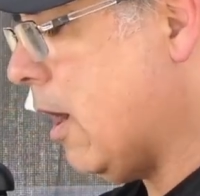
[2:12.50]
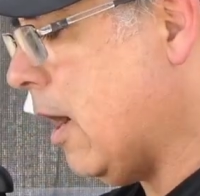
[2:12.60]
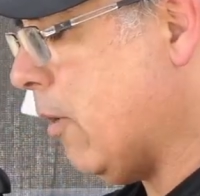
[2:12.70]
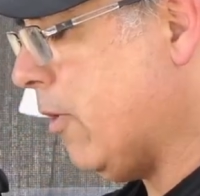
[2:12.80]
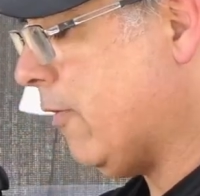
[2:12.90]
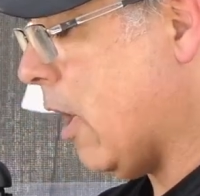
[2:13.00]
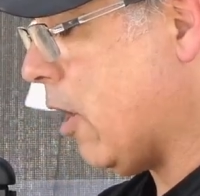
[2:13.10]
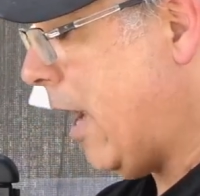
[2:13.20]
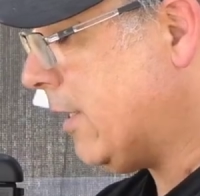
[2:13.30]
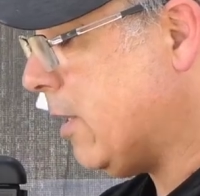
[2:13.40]
uh, we've
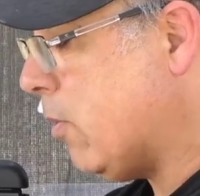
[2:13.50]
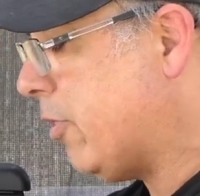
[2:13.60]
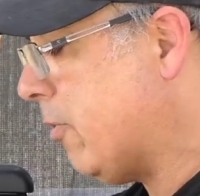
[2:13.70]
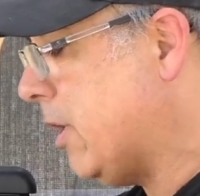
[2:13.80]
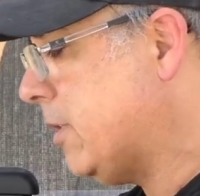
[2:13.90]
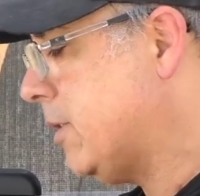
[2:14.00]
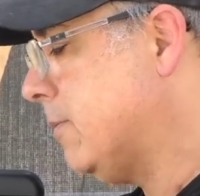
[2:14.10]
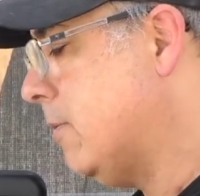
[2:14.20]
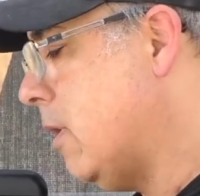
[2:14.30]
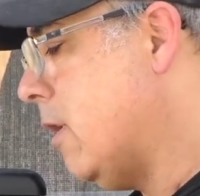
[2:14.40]
got our 1813s
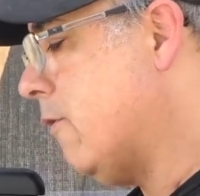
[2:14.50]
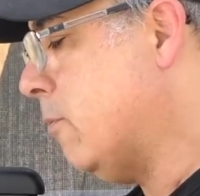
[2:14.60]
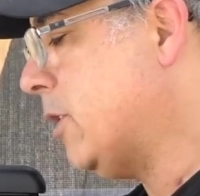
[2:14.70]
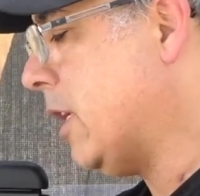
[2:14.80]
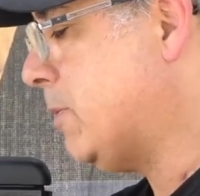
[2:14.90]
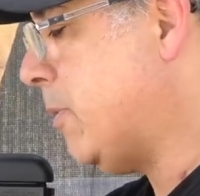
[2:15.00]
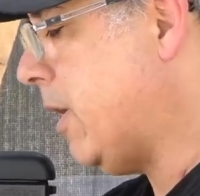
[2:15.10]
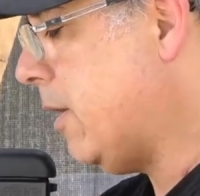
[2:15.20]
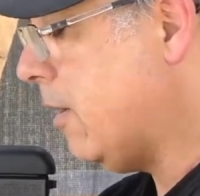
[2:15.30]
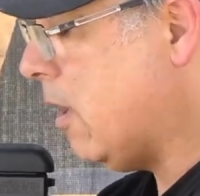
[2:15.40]
from
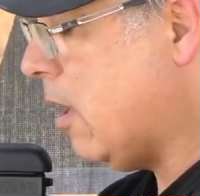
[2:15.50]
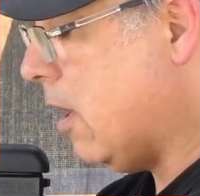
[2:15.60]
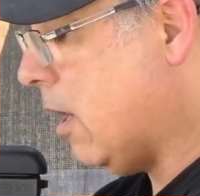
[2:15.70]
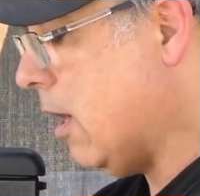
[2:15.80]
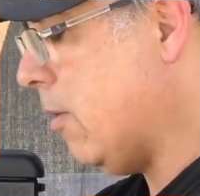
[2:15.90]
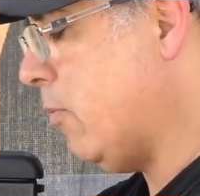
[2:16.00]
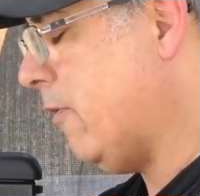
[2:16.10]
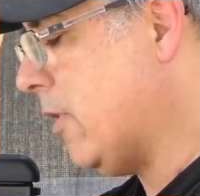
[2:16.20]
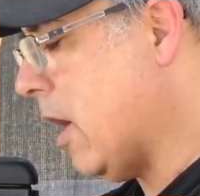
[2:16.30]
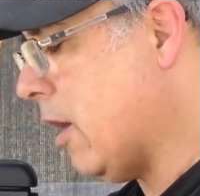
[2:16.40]
JSB, um,
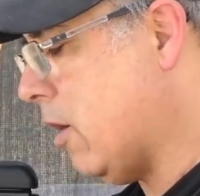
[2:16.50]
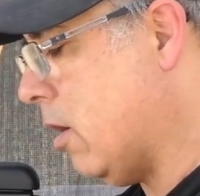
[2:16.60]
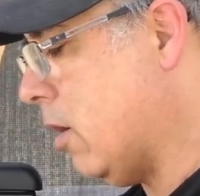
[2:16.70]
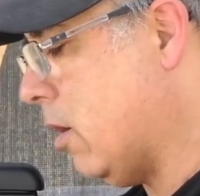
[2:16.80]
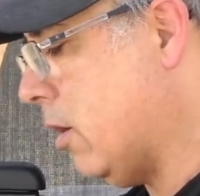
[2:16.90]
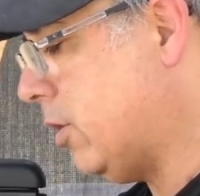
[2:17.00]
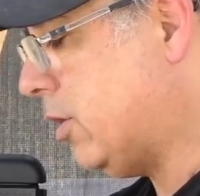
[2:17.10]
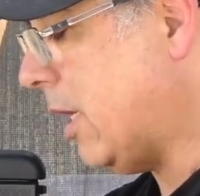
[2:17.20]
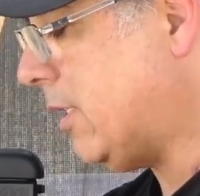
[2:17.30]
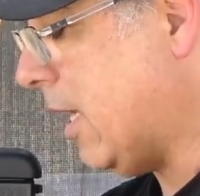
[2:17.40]
we've got our
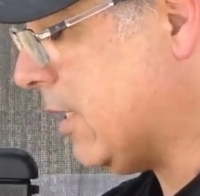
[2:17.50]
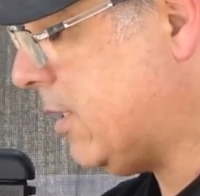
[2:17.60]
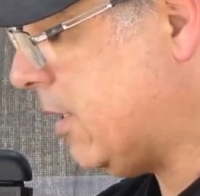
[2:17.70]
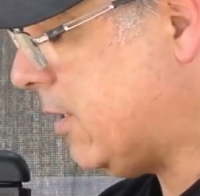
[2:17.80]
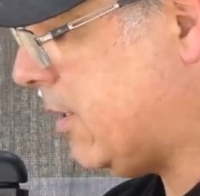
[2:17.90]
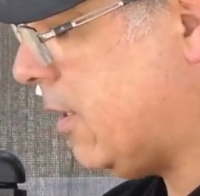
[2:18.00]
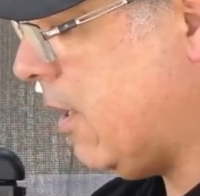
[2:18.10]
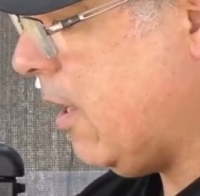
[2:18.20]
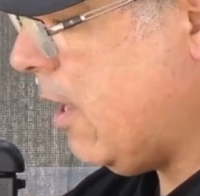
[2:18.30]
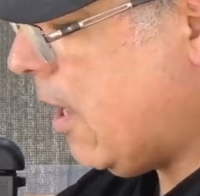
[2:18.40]
JTSs,
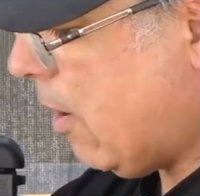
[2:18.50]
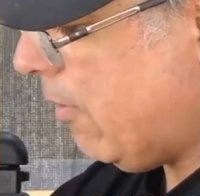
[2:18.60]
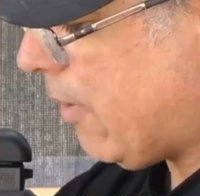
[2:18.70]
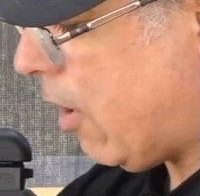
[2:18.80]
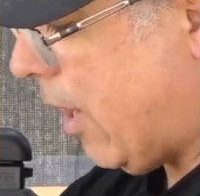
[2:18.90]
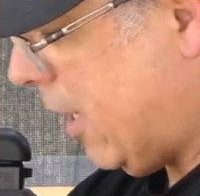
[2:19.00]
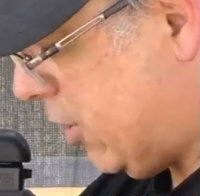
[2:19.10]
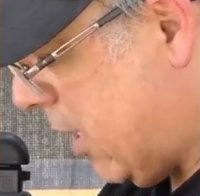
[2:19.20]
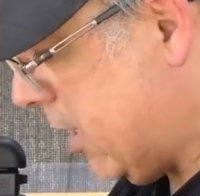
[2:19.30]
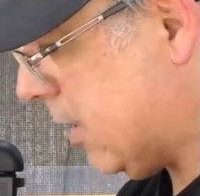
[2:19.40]
and we've got our
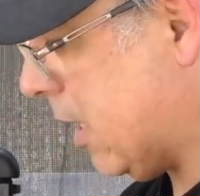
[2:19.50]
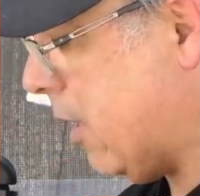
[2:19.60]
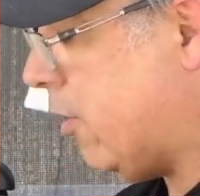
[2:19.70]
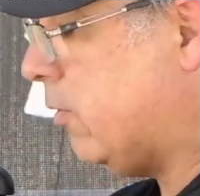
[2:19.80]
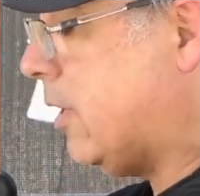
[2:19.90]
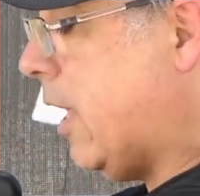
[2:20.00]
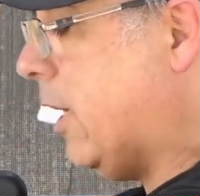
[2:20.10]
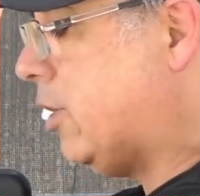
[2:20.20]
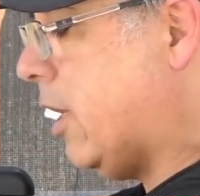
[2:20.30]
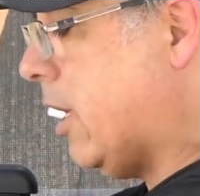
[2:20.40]
H&Ns. I got a new to the
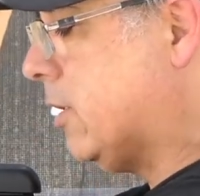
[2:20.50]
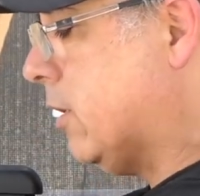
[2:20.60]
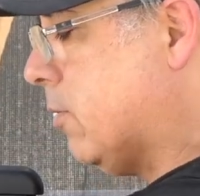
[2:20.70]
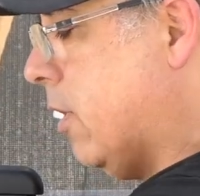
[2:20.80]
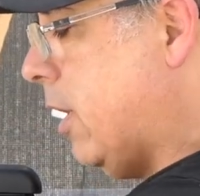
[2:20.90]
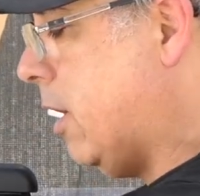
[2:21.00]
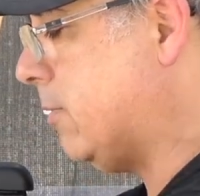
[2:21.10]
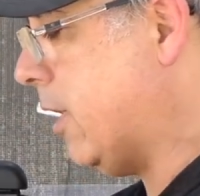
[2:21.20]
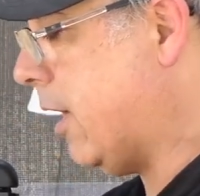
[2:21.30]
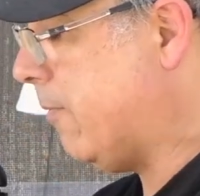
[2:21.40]
H&Ns because we're gonna need them
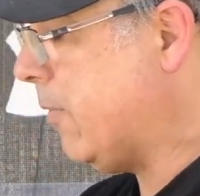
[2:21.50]
today.